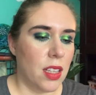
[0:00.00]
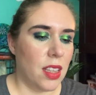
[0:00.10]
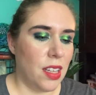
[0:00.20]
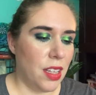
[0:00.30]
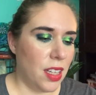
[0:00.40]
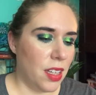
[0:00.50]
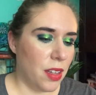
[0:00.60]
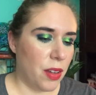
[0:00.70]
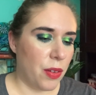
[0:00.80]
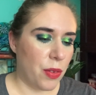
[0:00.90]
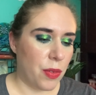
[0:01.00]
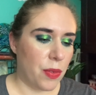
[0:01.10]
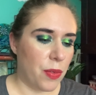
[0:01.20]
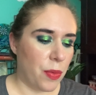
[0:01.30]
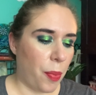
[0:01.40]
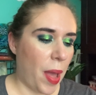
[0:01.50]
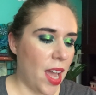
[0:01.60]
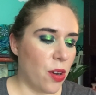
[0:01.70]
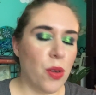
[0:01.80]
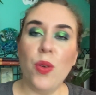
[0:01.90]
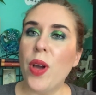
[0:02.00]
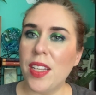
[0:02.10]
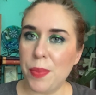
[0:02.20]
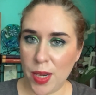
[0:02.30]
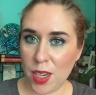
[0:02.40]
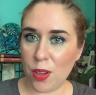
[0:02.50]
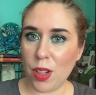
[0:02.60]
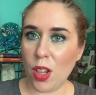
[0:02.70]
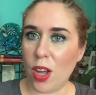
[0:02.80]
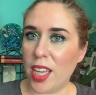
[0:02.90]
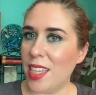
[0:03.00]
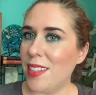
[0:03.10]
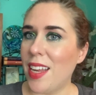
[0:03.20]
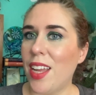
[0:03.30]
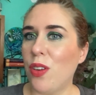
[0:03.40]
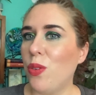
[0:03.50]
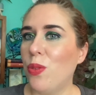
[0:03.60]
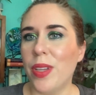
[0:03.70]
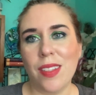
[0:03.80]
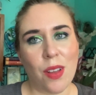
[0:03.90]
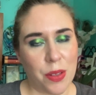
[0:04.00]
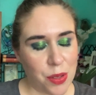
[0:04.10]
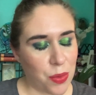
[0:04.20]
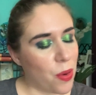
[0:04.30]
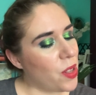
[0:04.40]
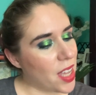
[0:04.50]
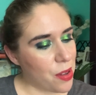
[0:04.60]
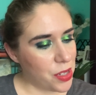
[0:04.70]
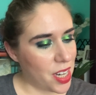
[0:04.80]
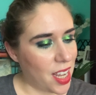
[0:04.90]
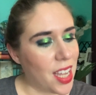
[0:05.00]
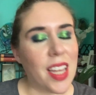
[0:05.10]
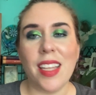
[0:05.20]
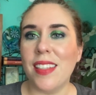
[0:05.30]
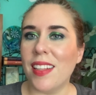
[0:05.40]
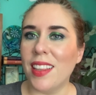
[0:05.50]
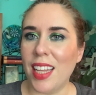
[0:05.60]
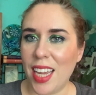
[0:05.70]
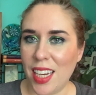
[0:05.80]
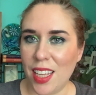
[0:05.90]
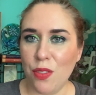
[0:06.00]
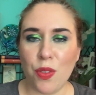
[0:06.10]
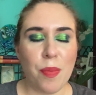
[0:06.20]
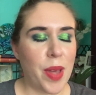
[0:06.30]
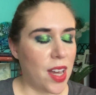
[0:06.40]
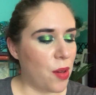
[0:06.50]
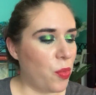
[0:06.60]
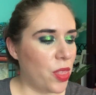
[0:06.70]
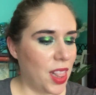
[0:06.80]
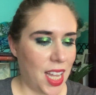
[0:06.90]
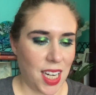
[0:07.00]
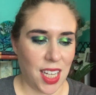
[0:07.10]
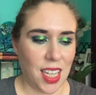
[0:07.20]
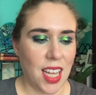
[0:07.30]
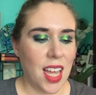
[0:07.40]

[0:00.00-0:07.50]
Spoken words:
The panner who has been in here the longest and who is also rolling out today is Lainey from Makeup with Lainey.